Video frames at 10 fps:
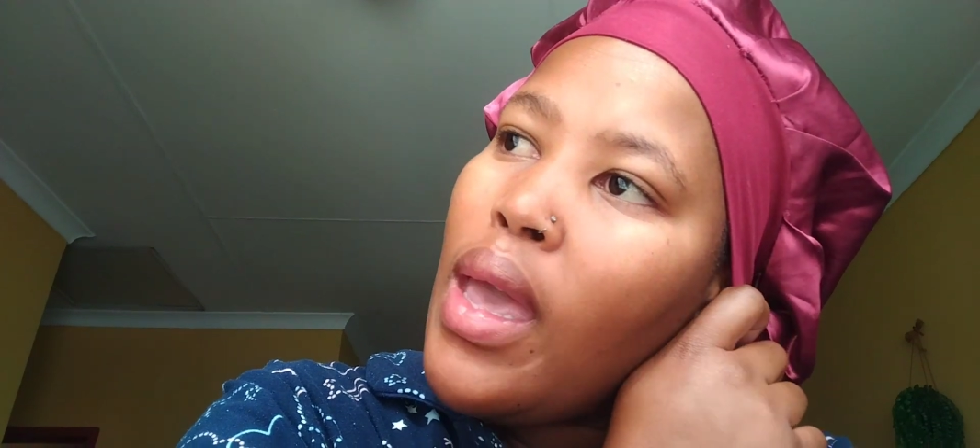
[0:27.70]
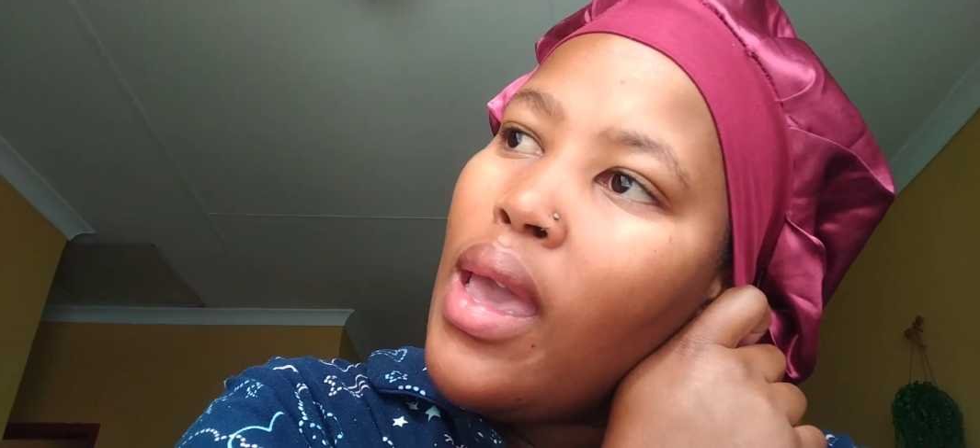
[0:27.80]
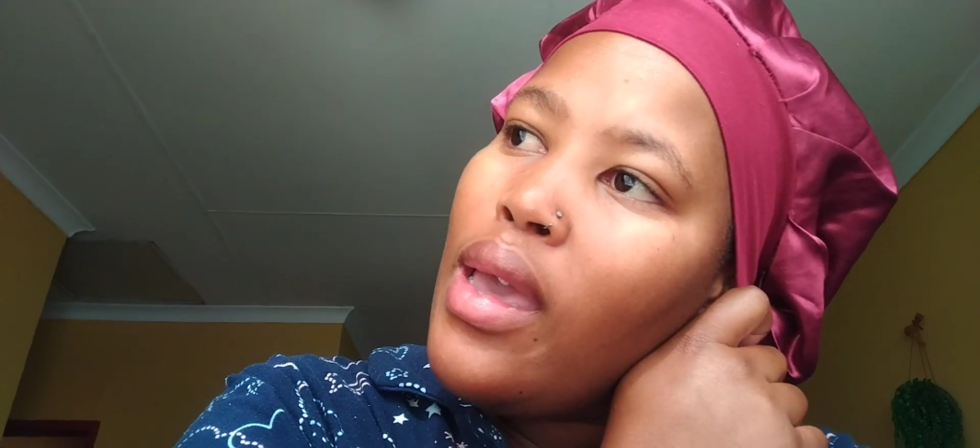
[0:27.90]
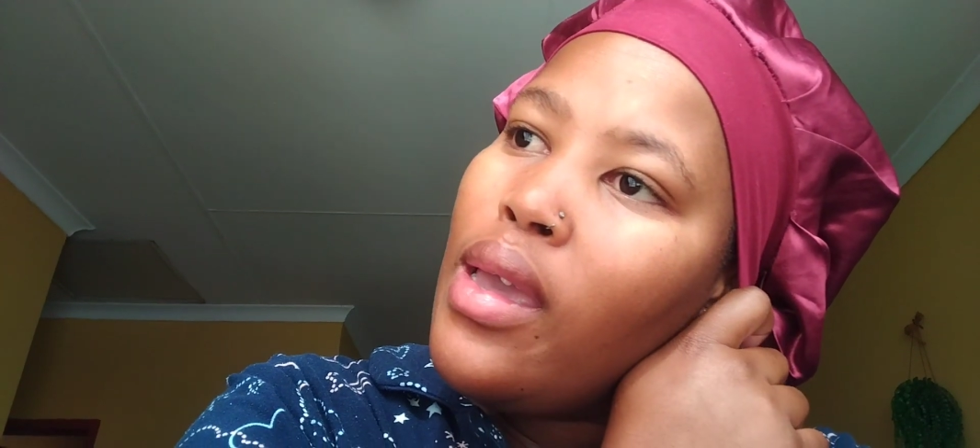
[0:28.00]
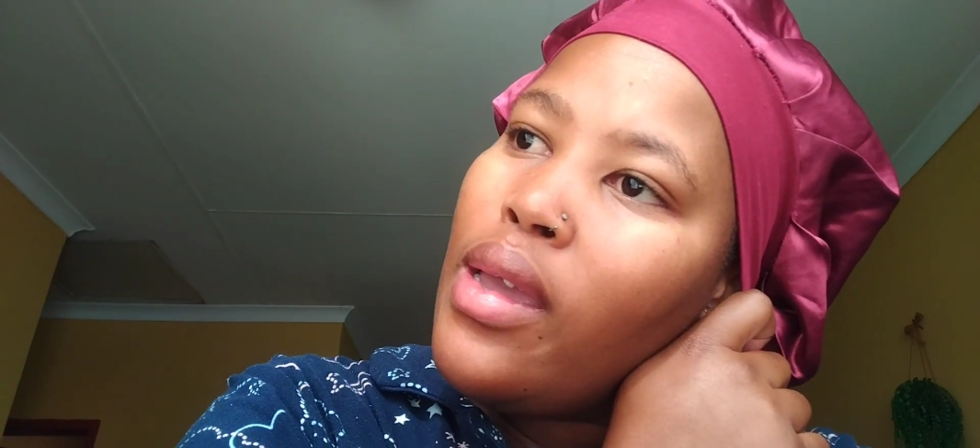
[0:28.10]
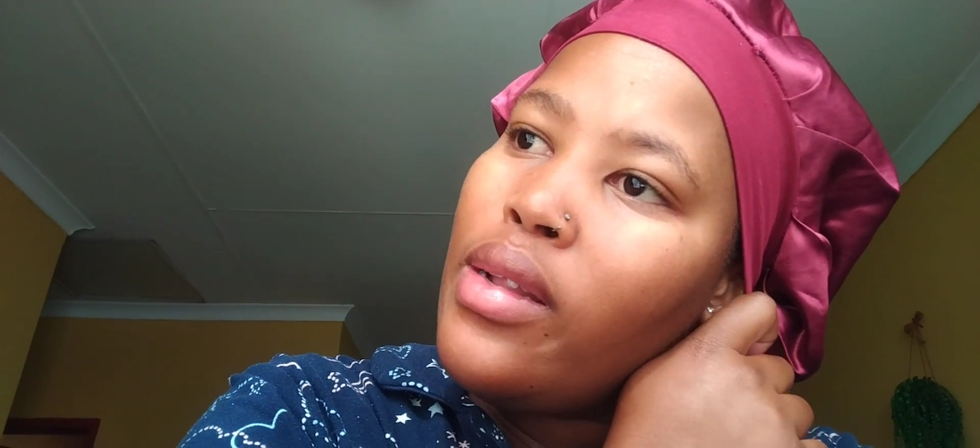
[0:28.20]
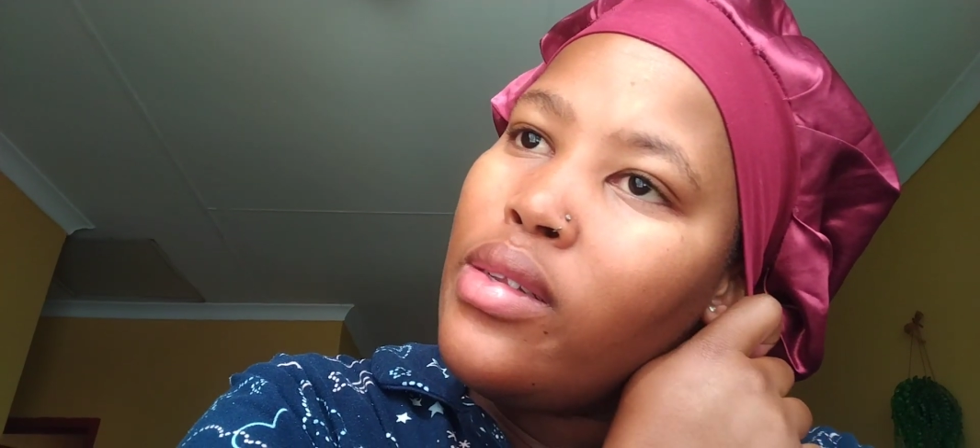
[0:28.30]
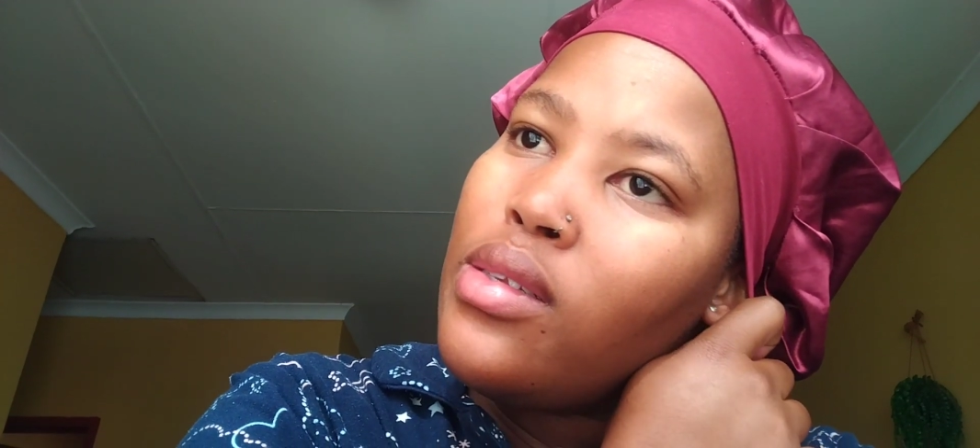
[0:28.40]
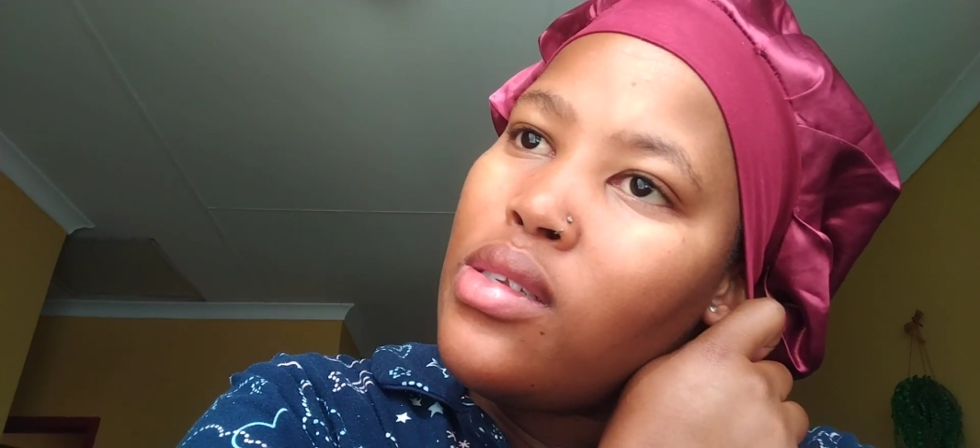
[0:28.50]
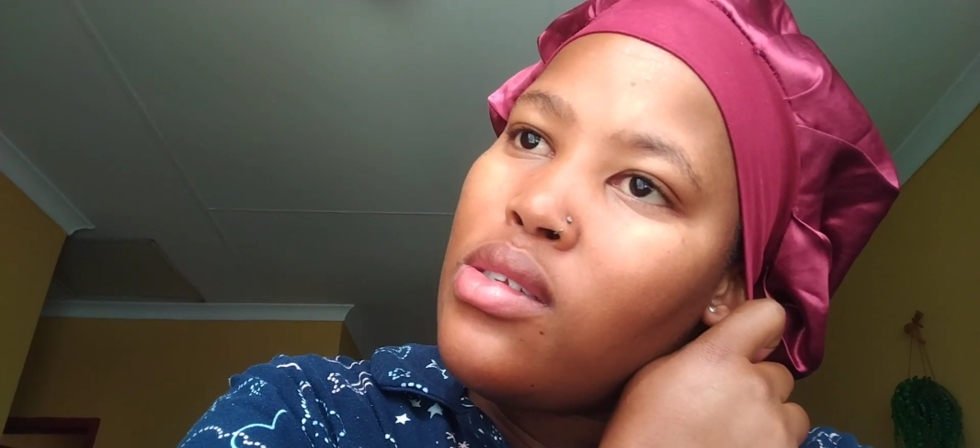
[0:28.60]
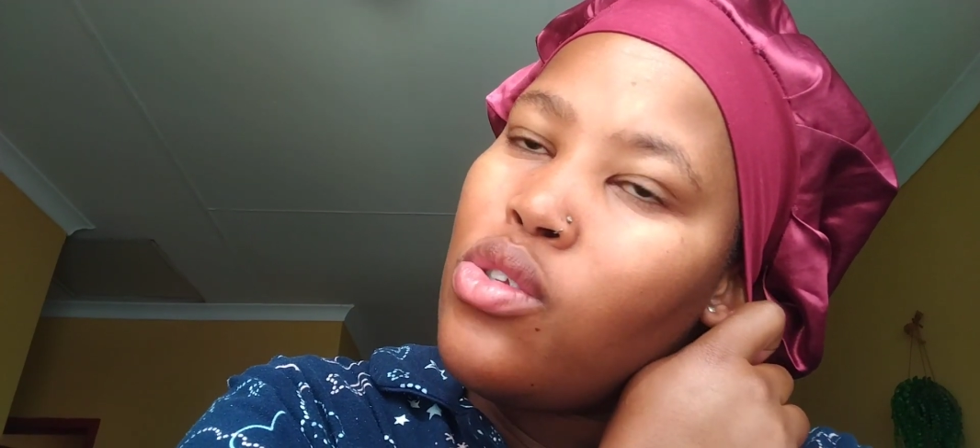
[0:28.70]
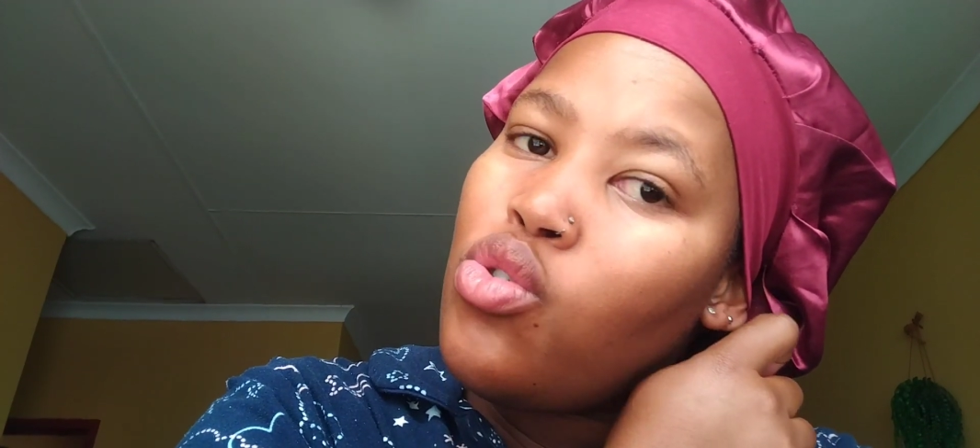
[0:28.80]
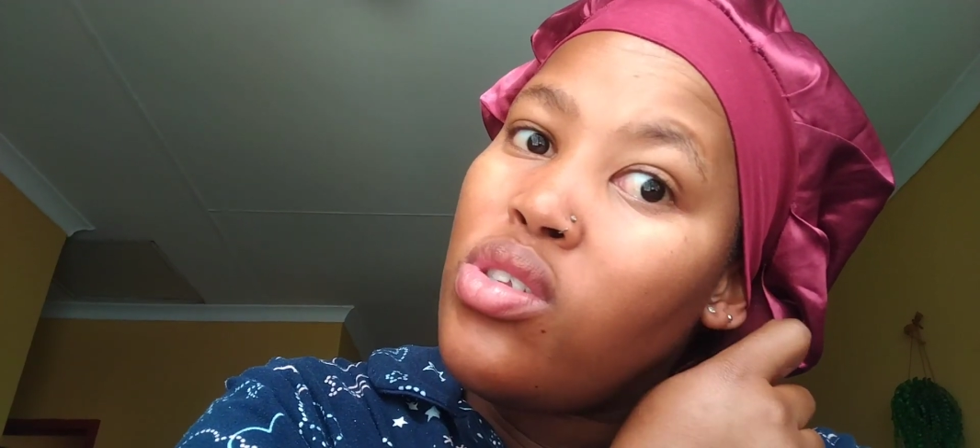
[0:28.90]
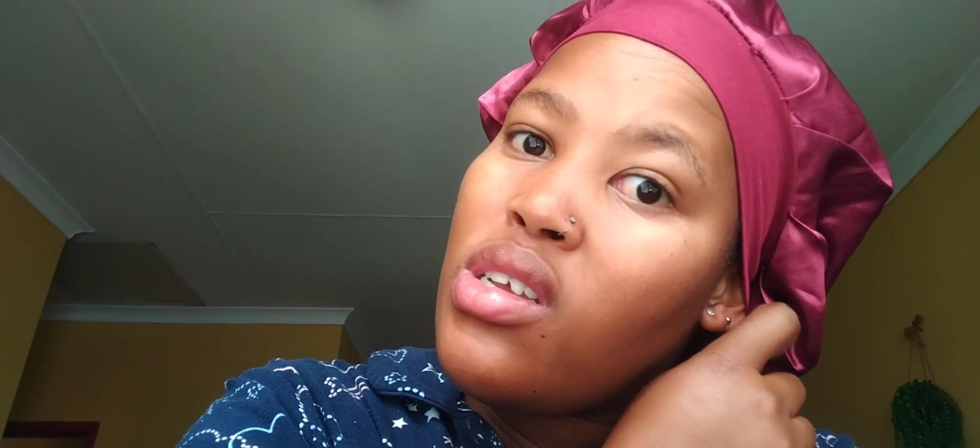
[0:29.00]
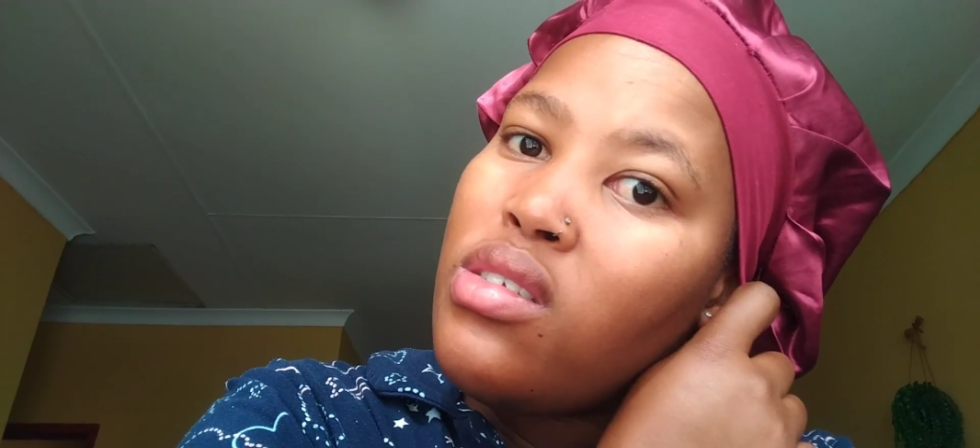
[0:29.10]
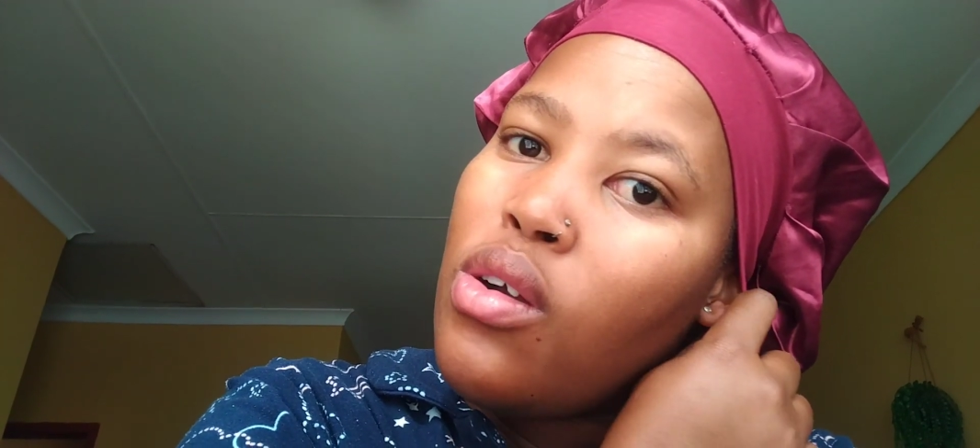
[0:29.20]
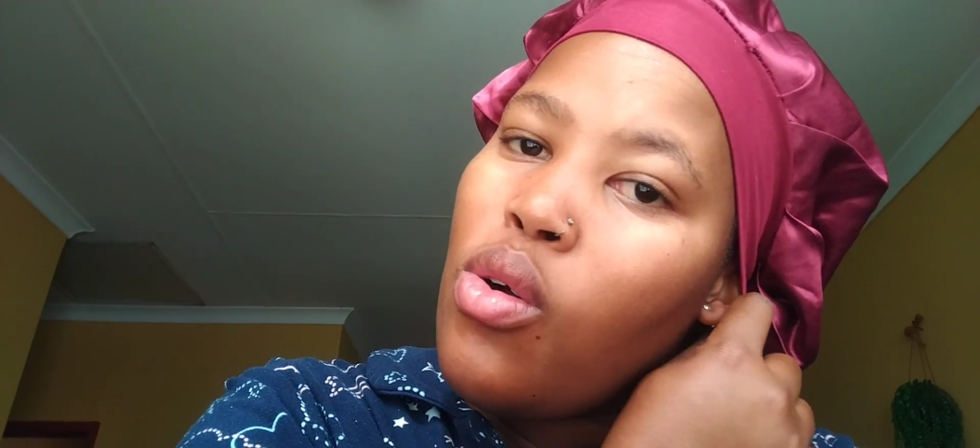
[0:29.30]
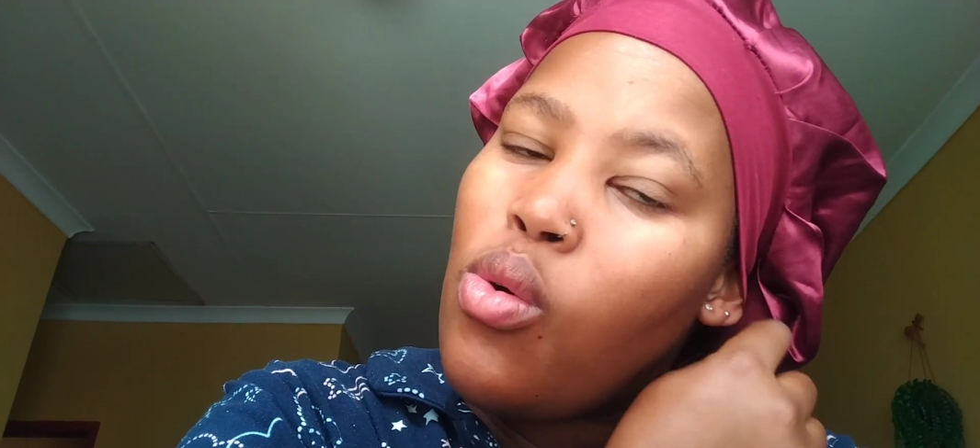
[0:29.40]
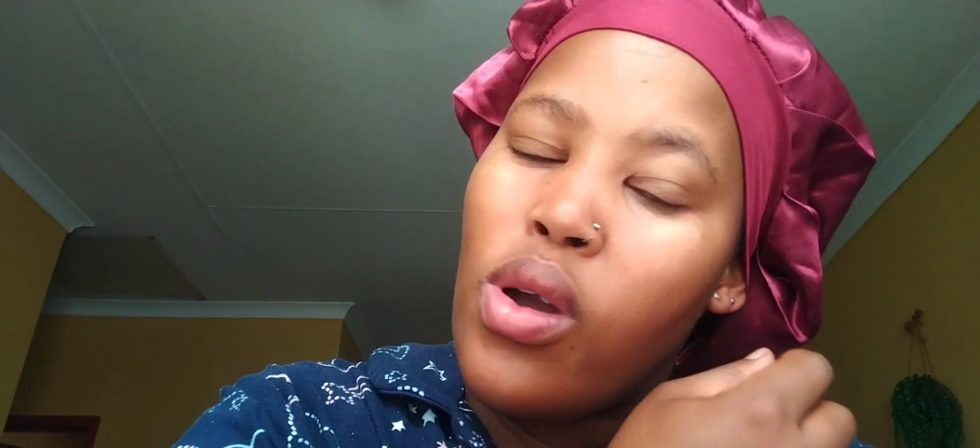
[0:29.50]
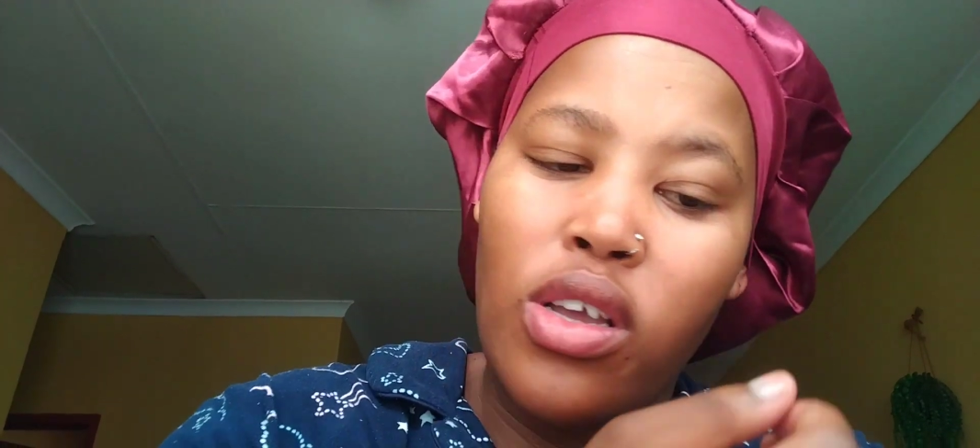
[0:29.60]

And 2 days ago